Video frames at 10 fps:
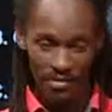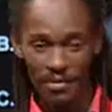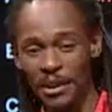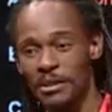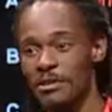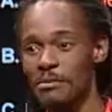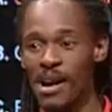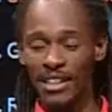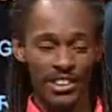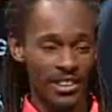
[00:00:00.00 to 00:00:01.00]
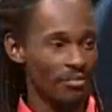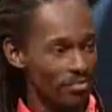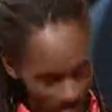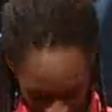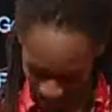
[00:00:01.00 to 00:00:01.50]
Thank Guys, you, so you did your
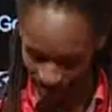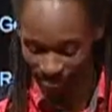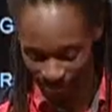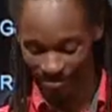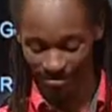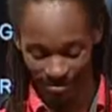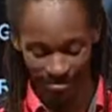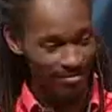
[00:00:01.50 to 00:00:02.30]
best. Thank you so